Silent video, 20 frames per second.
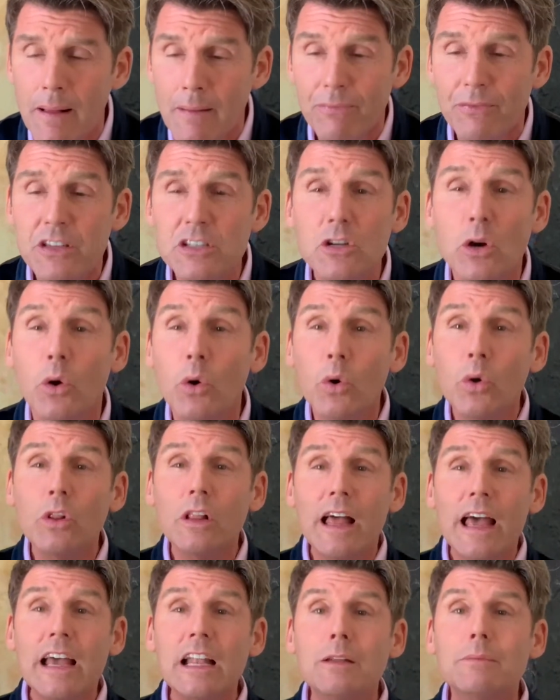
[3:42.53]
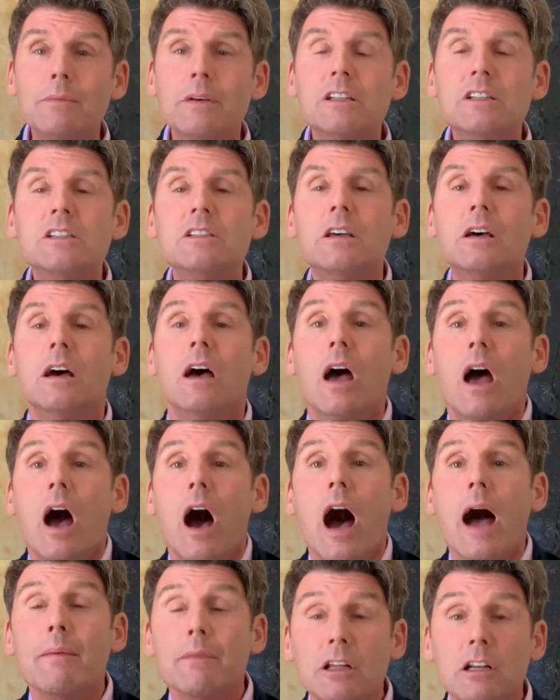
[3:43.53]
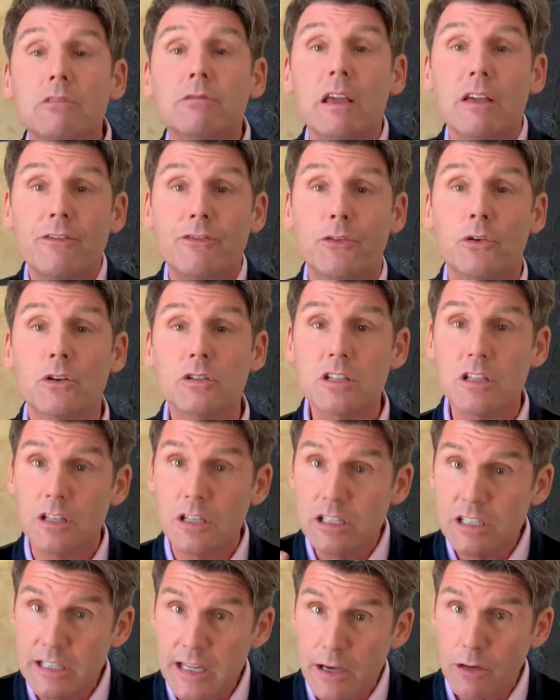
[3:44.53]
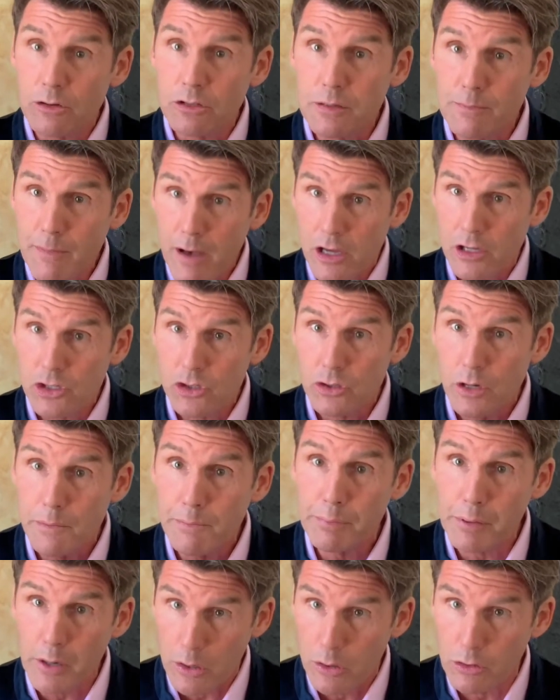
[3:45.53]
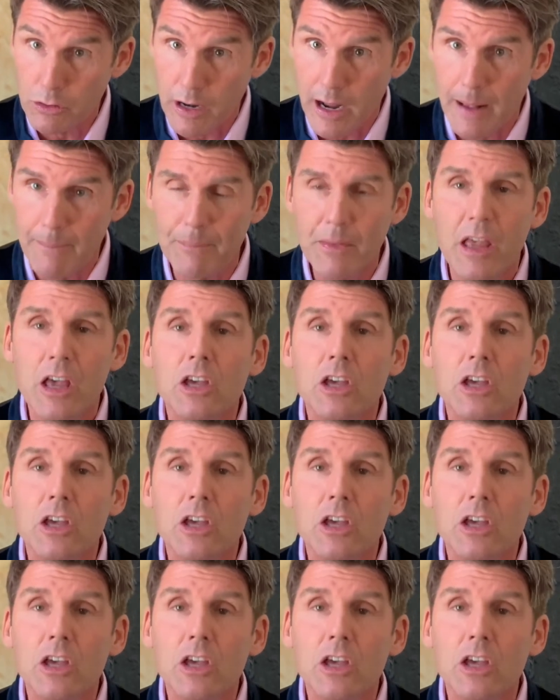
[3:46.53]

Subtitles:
These are all elements that I'm going to reinforce in the Sales Mastery Program.